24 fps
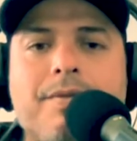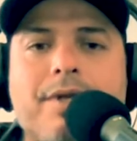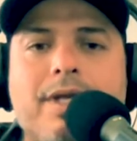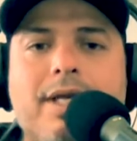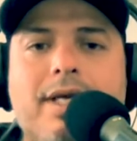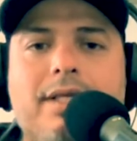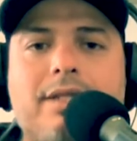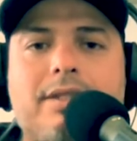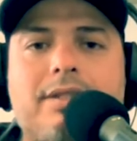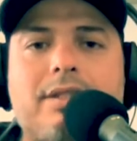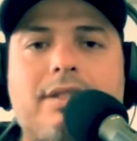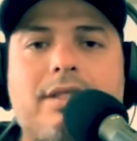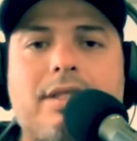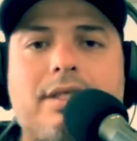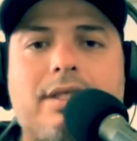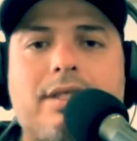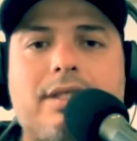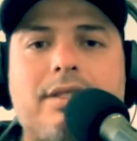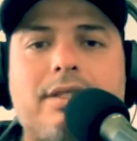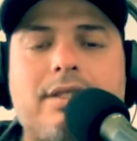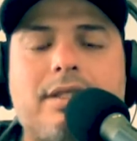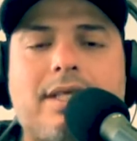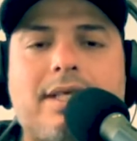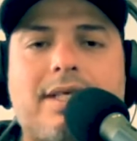And
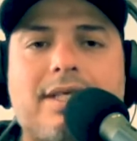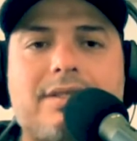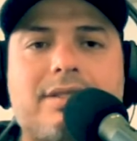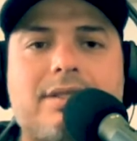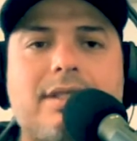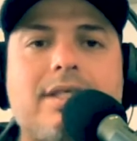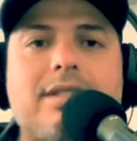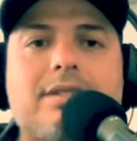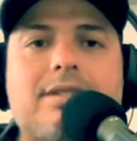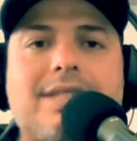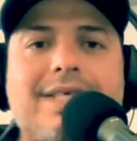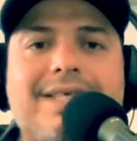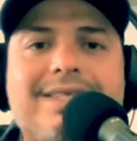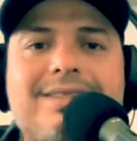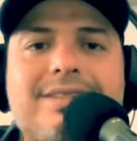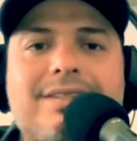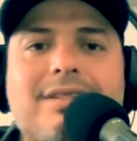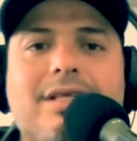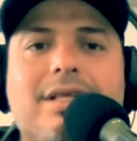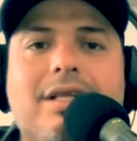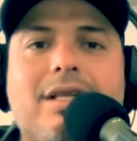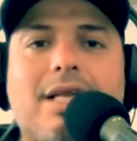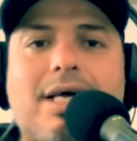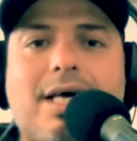uh, like I said, it takes
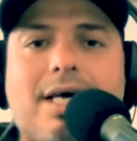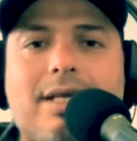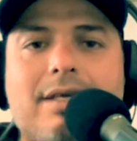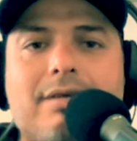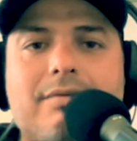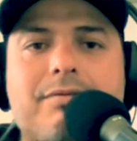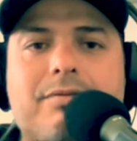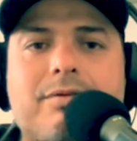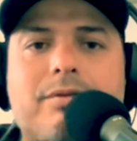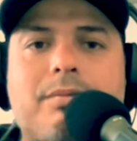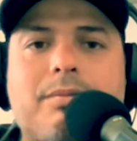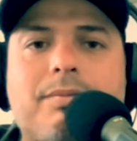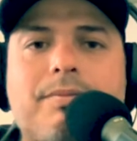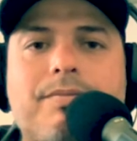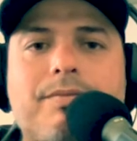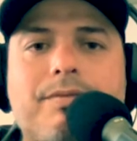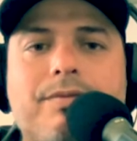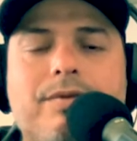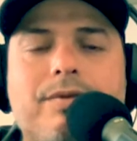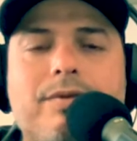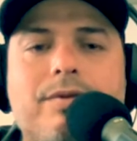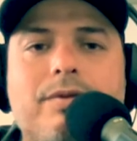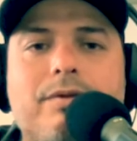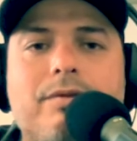a lot from,
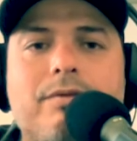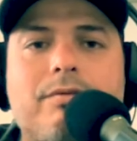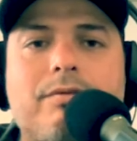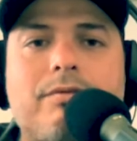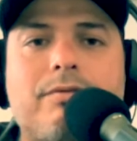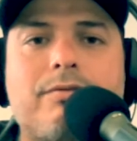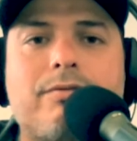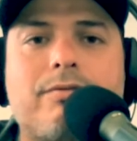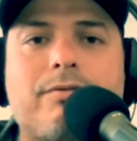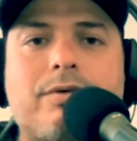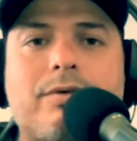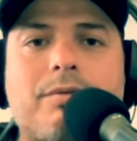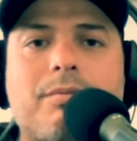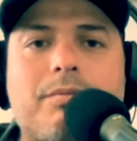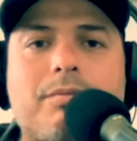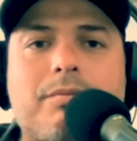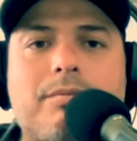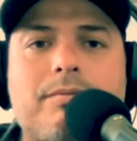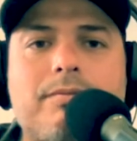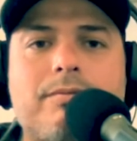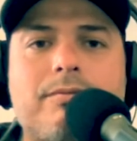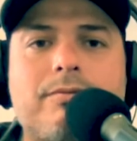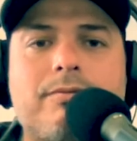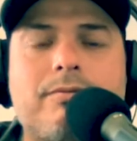
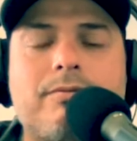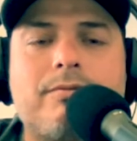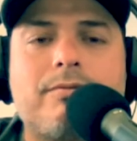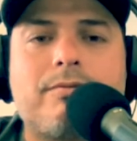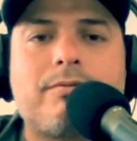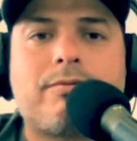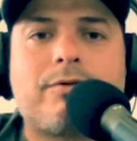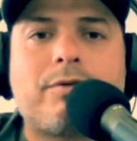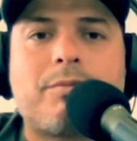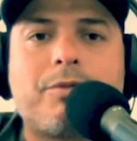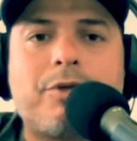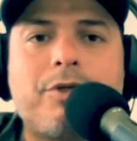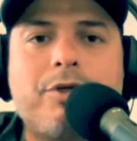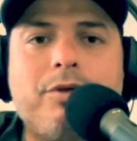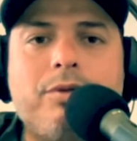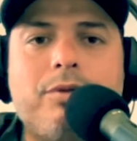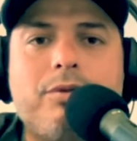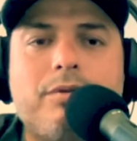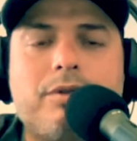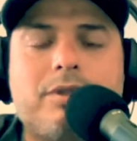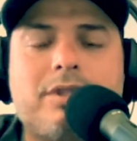from, from you.